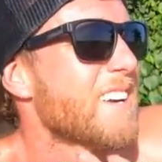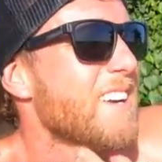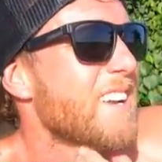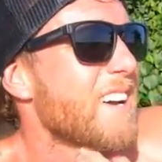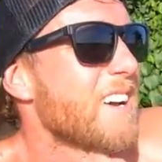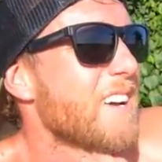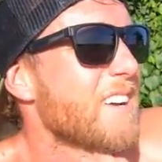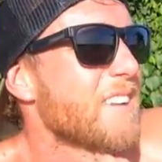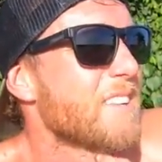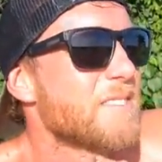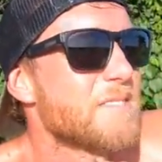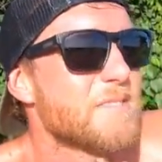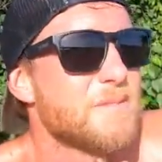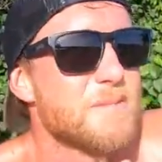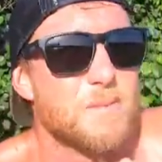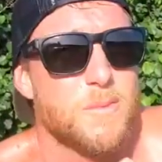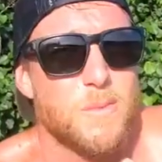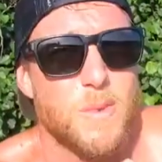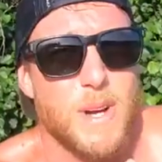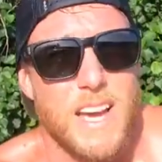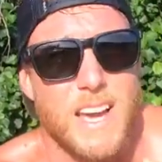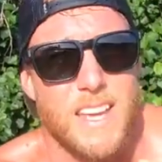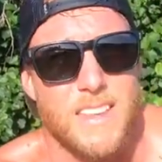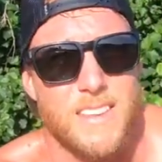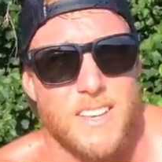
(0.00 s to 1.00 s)
don't know,
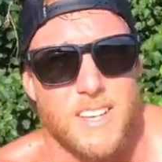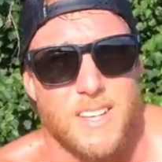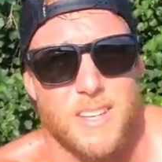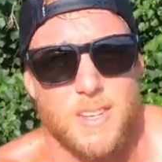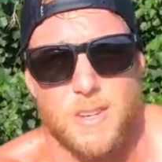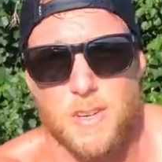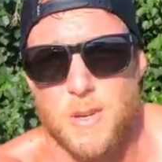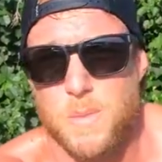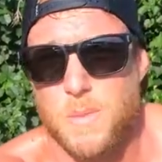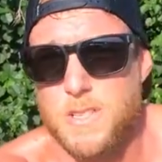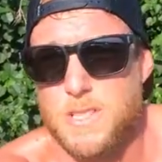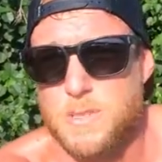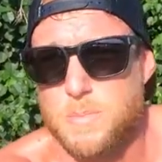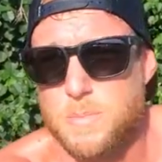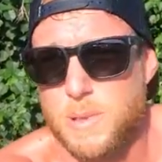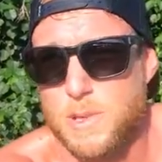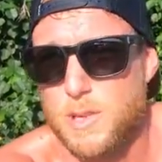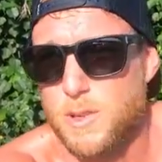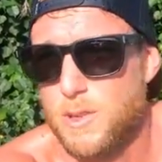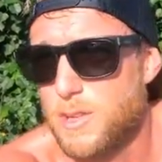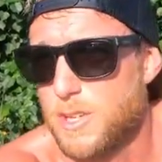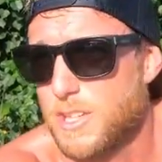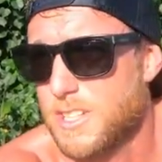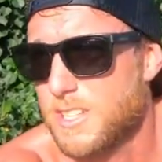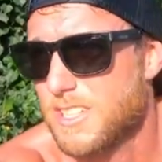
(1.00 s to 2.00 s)
where the humans
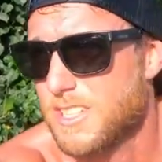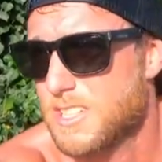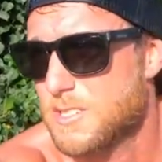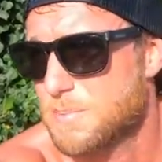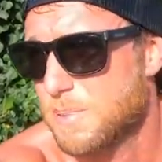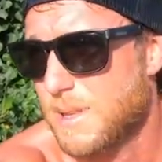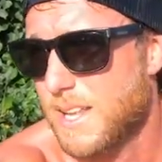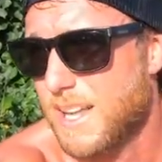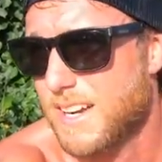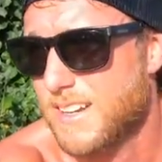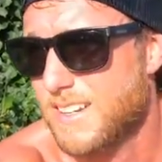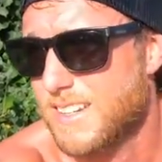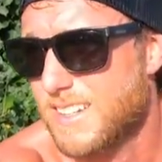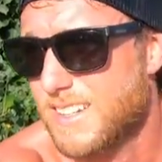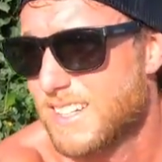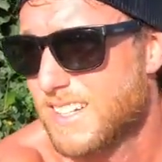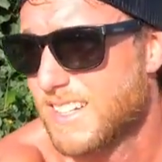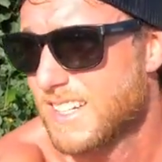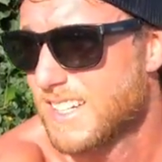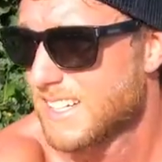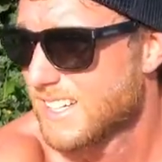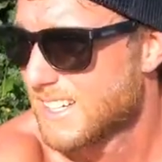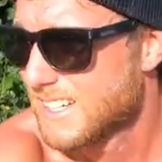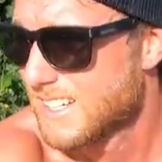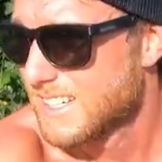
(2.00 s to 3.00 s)
polluting this planet.
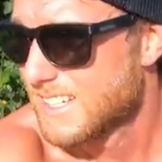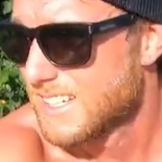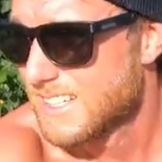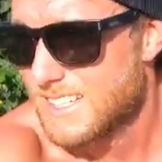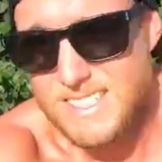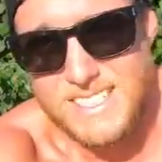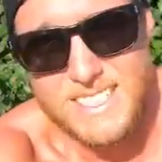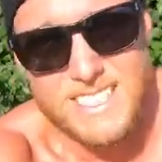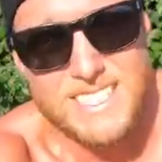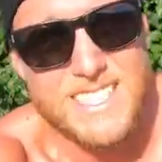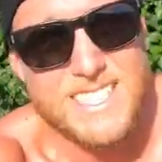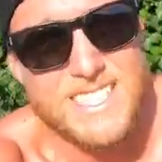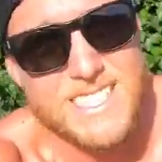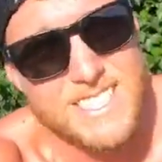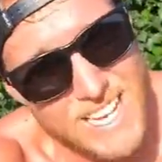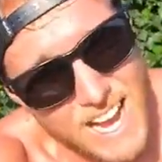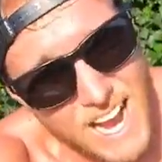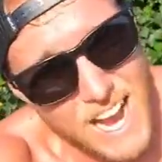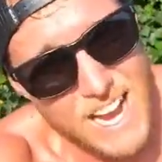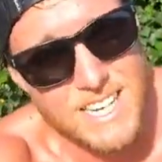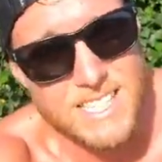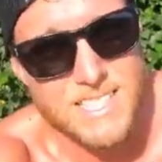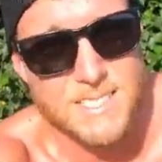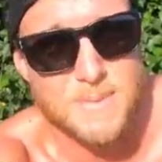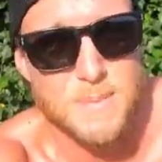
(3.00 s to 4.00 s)
It
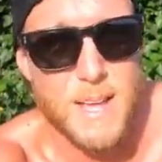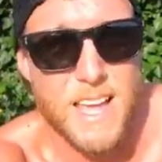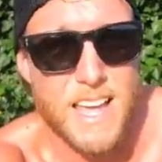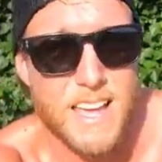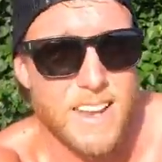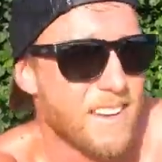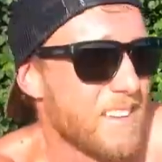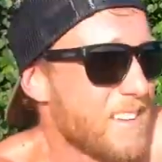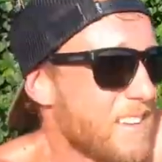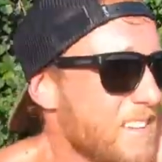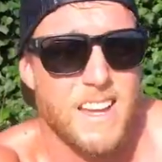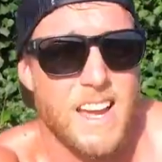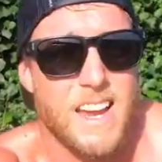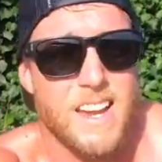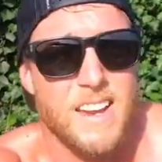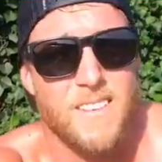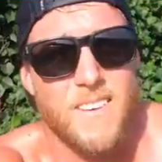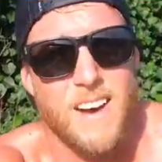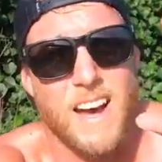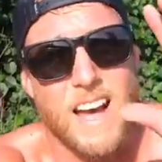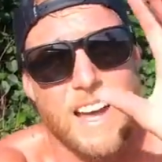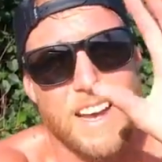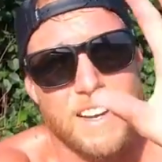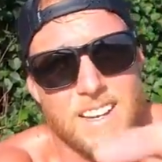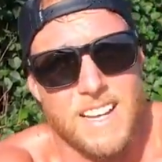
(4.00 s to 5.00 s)
sucks, man.
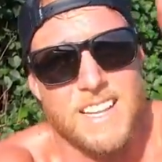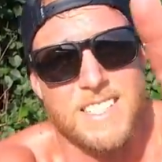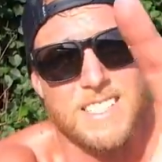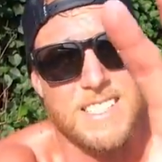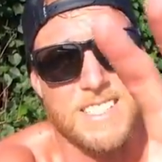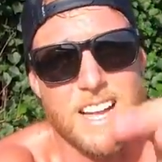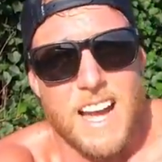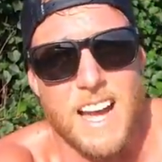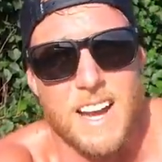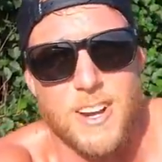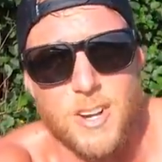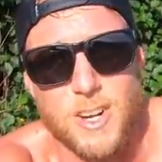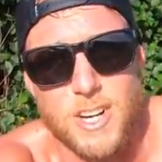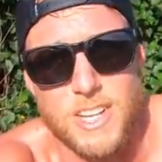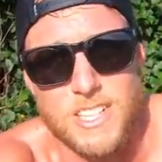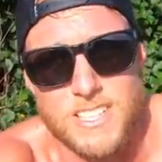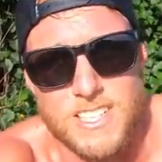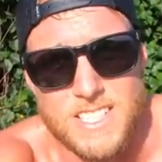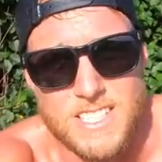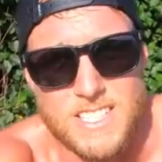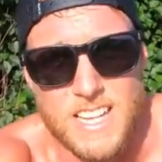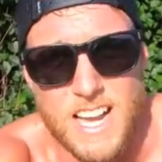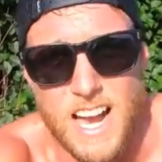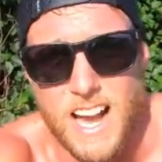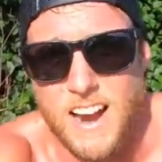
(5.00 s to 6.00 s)
Anyway, let's start cooking
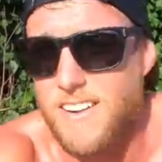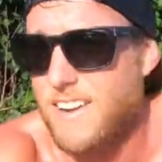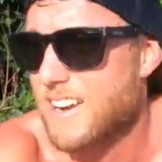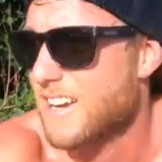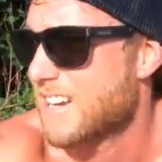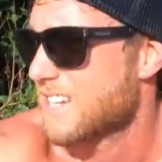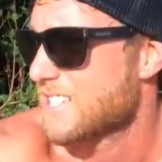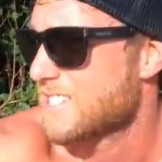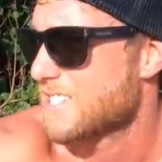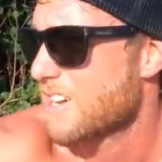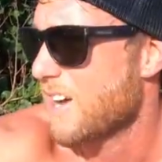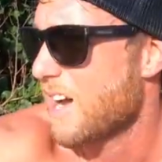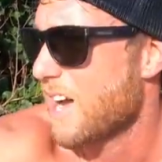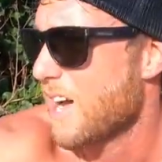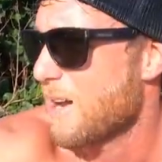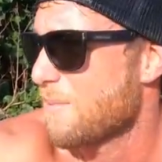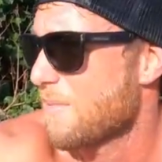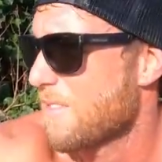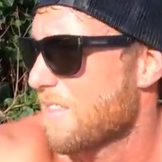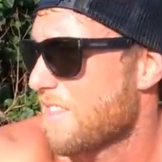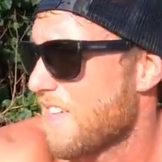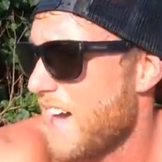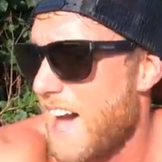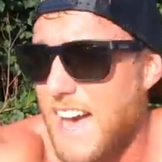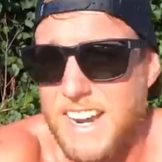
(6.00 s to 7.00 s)
this curry because I
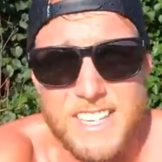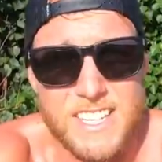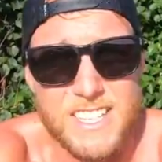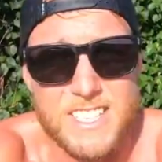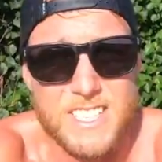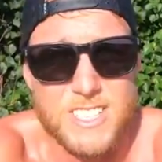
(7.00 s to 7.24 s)
am that